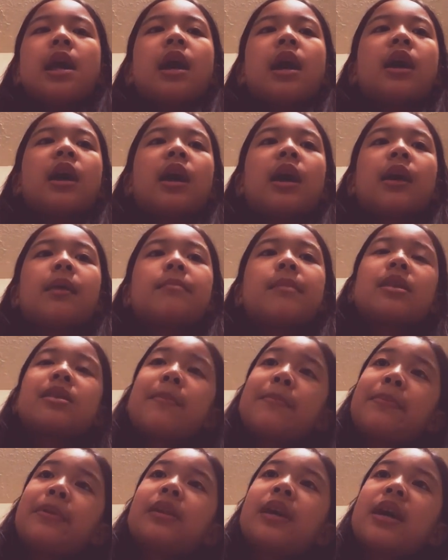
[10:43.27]
I made the
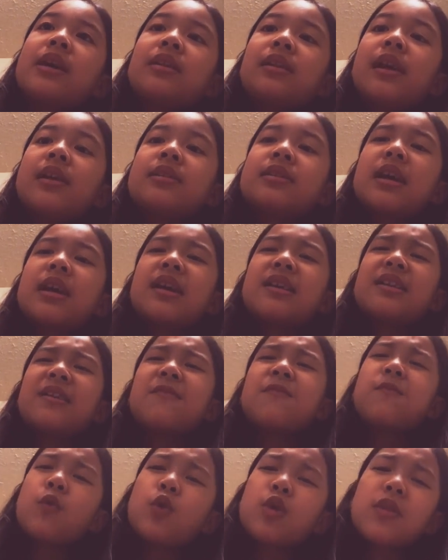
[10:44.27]
playlist on the
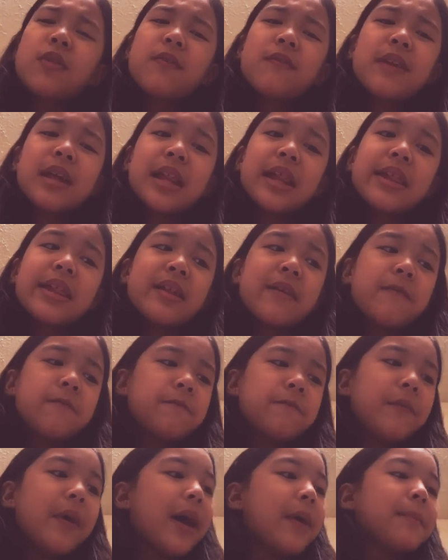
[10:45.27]
4th of it.
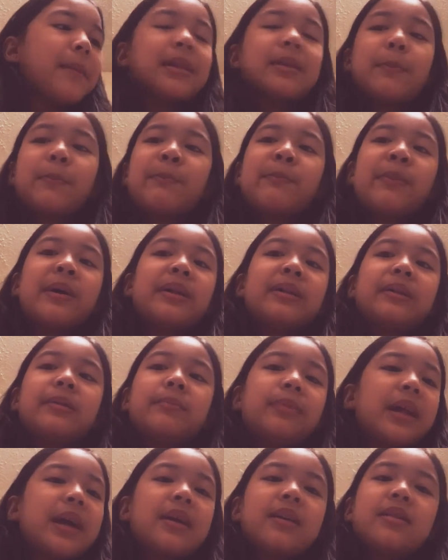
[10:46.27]
I made the
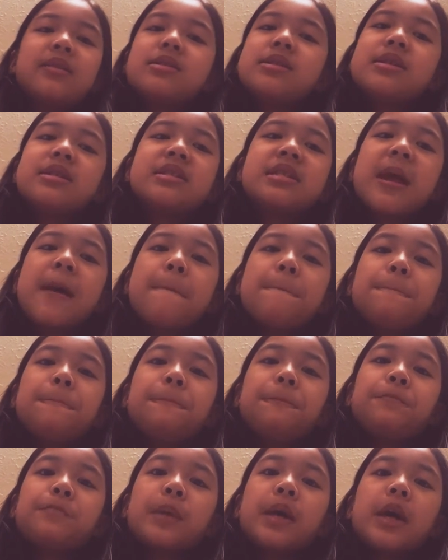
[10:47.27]
playlist
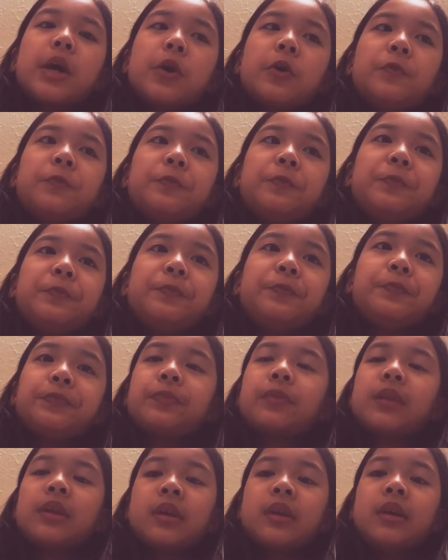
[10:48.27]
and
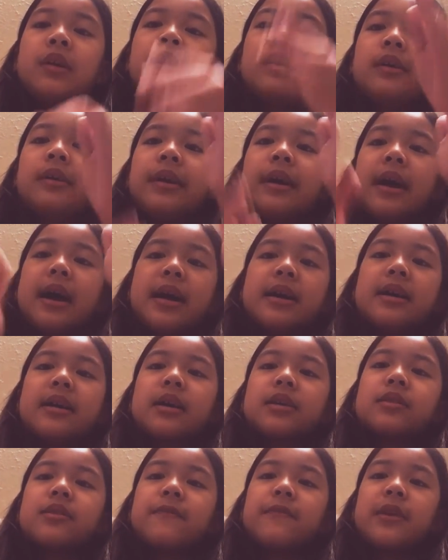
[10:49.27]
I
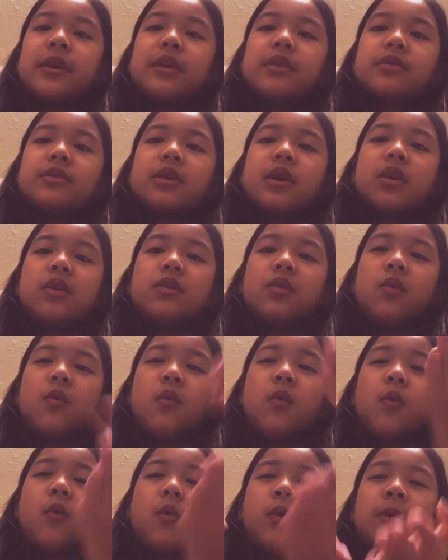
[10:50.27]
got the videos in
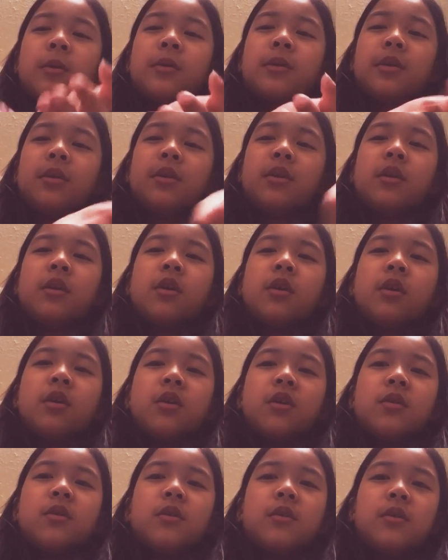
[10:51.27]
order.
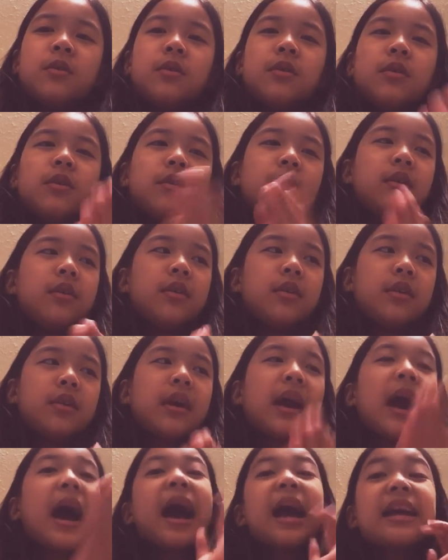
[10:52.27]

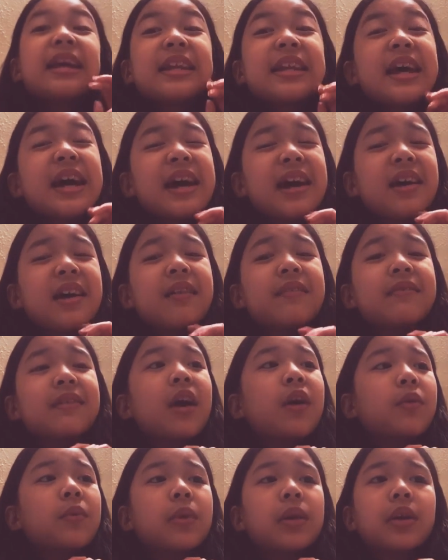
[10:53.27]
Kind of,
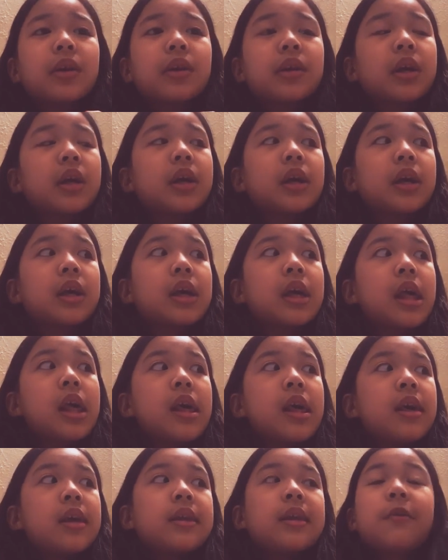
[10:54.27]
not really.
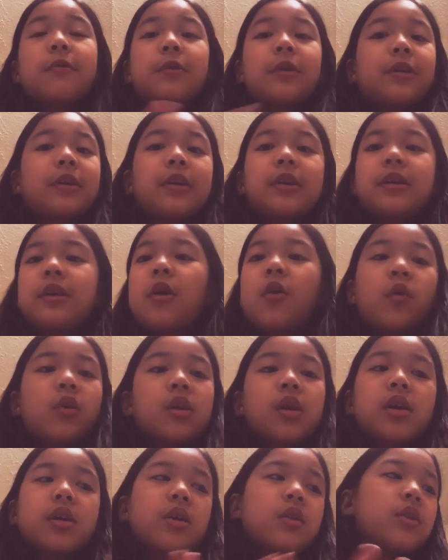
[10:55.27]
Not really the order
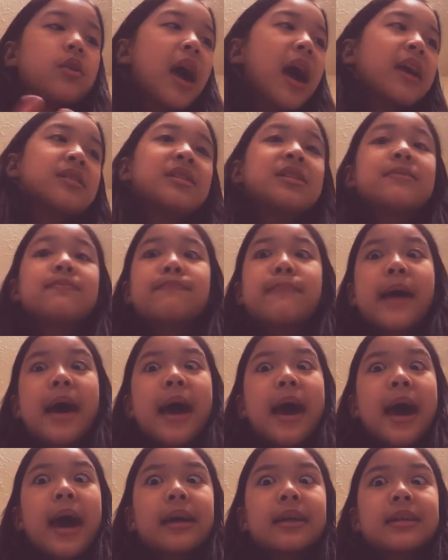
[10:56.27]
you'd
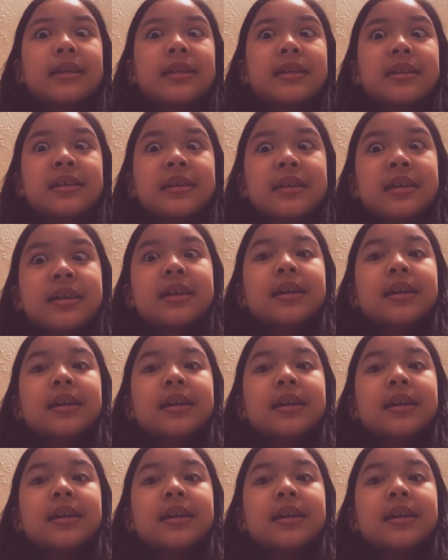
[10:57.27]
expect